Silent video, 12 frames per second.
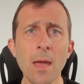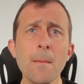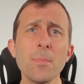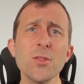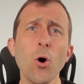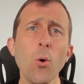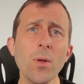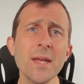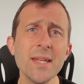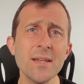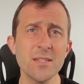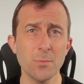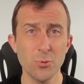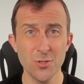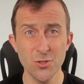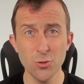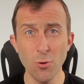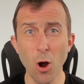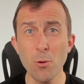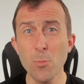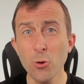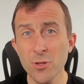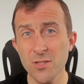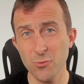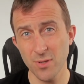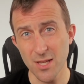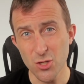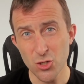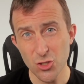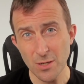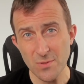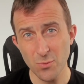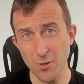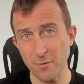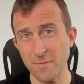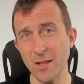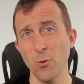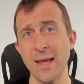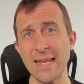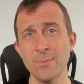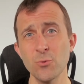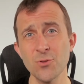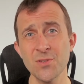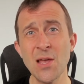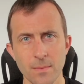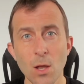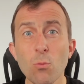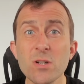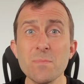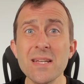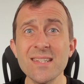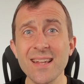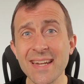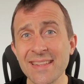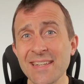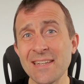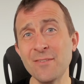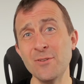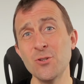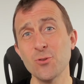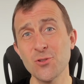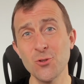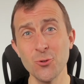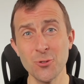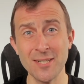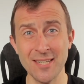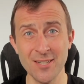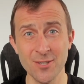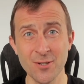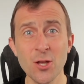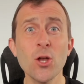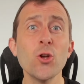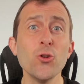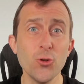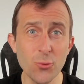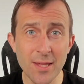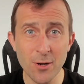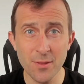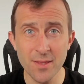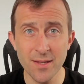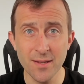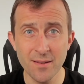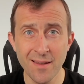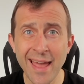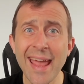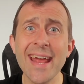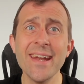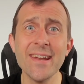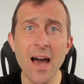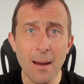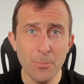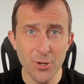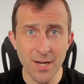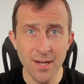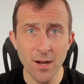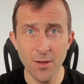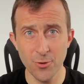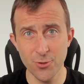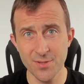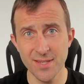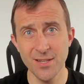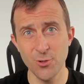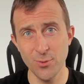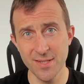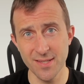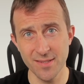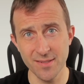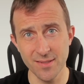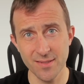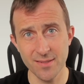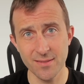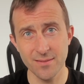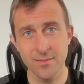but the whole idea is to pursue harmonious relationships with our fellow animals, which means letting the individuals who are here do their thing and not breeding others into existence.